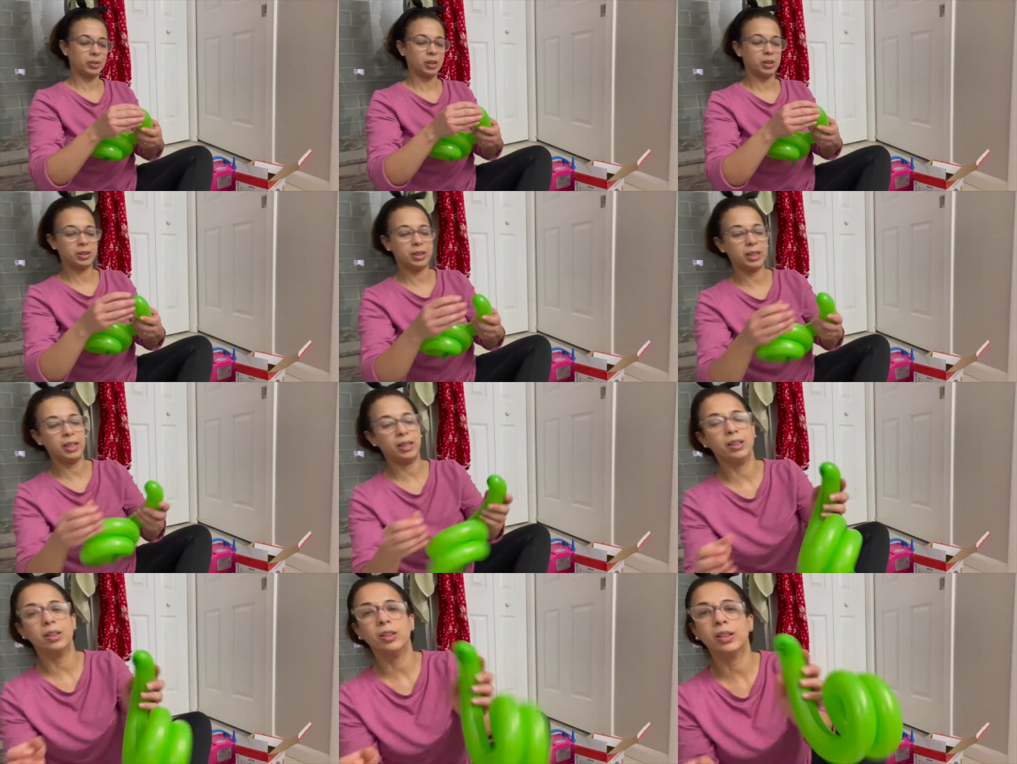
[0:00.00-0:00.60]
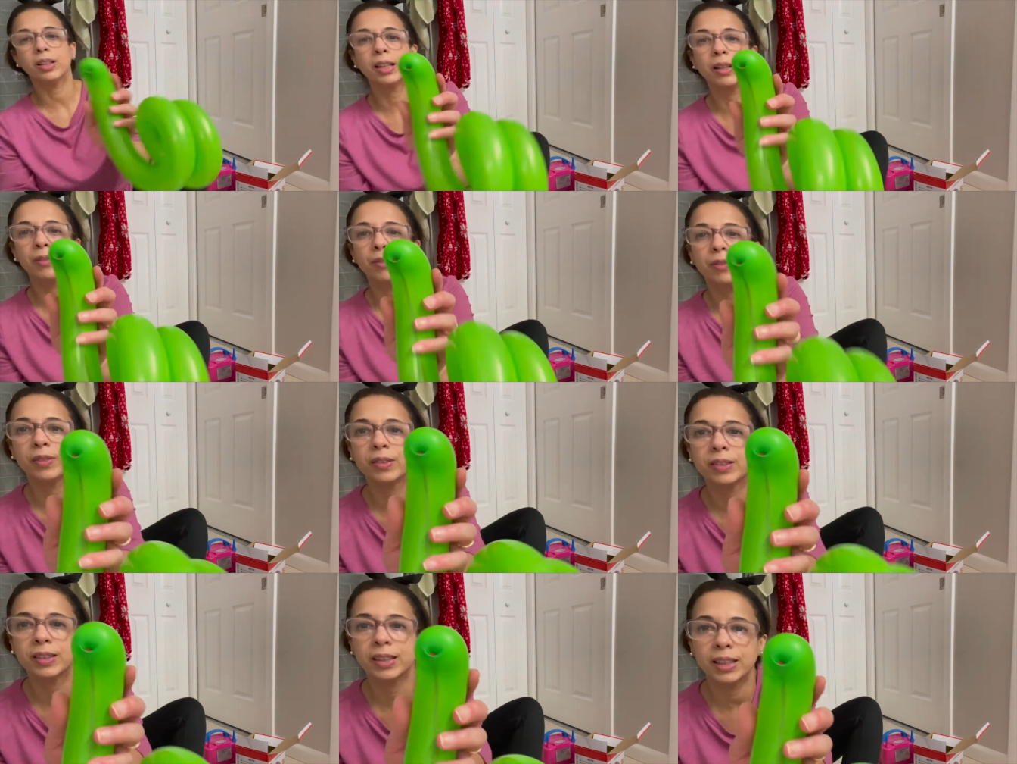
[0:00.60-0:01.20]
See, look at
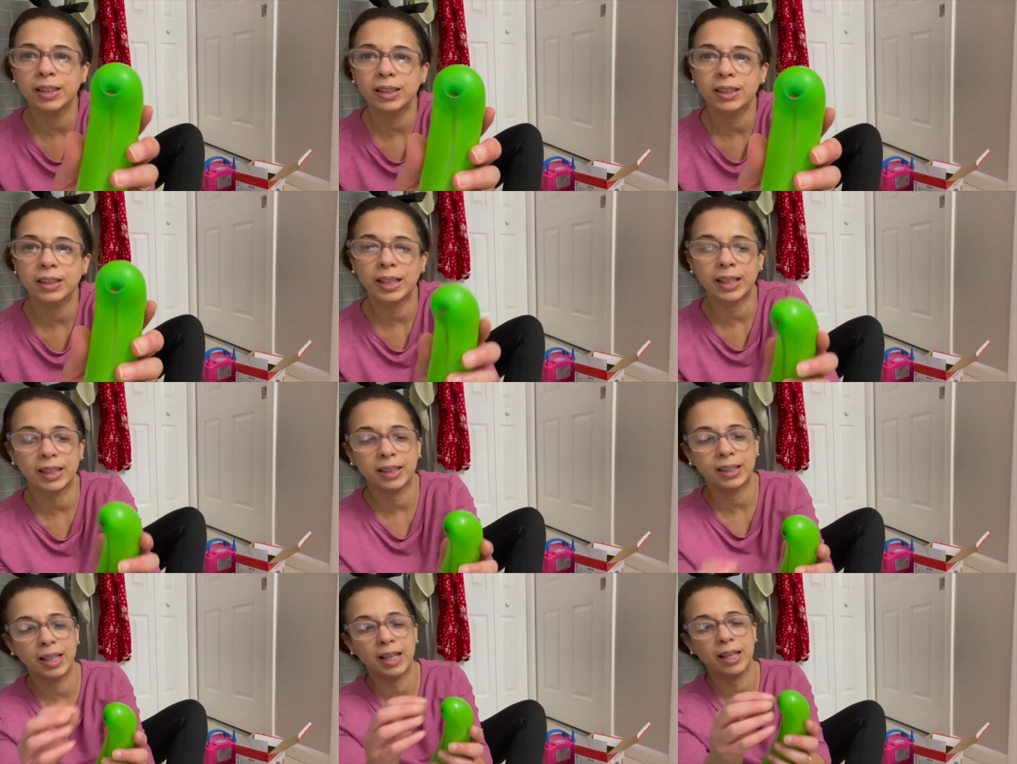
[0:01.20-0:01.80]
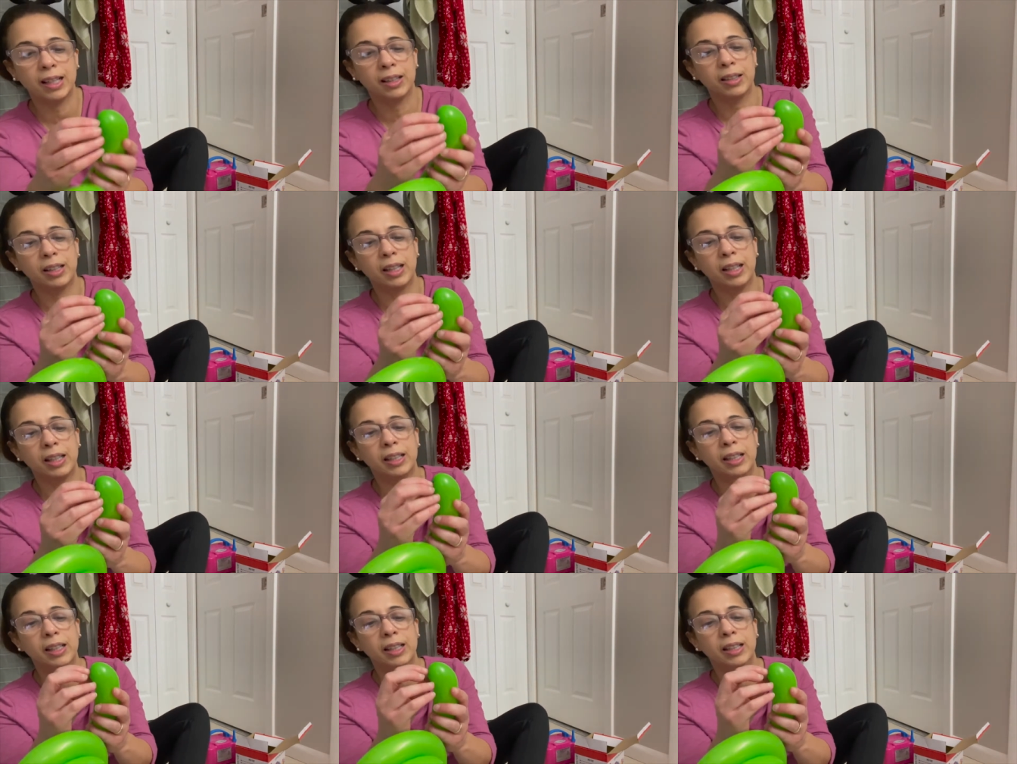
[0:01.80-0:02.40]
that. See, like that. Get
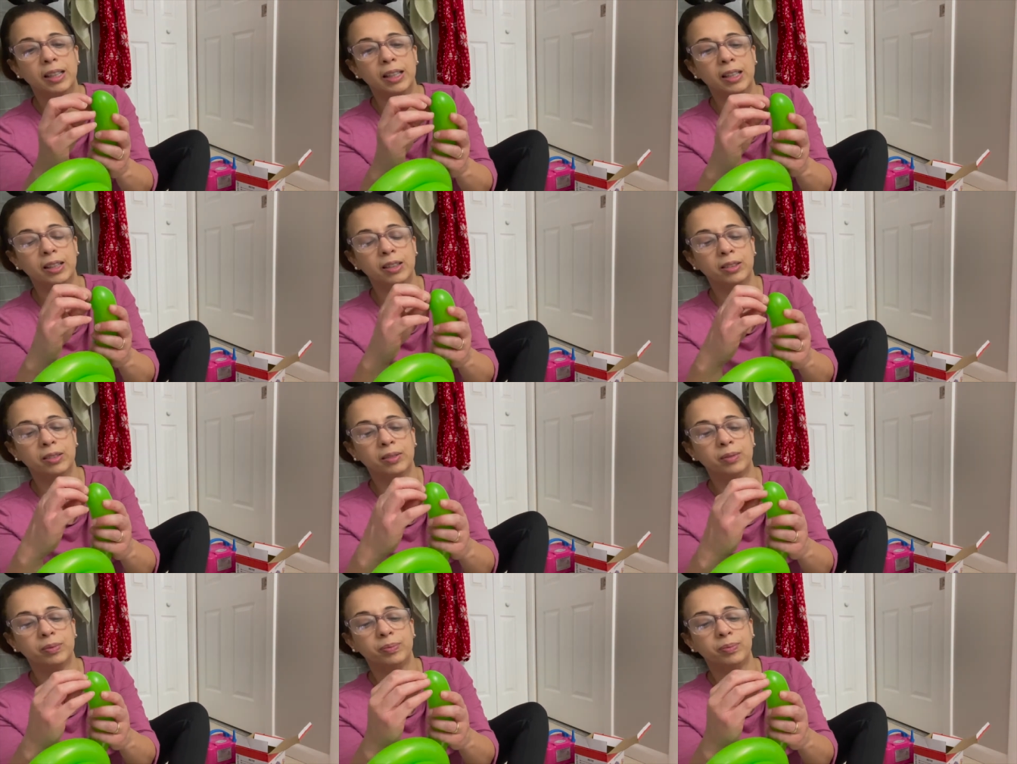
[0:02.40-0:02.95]
it in there.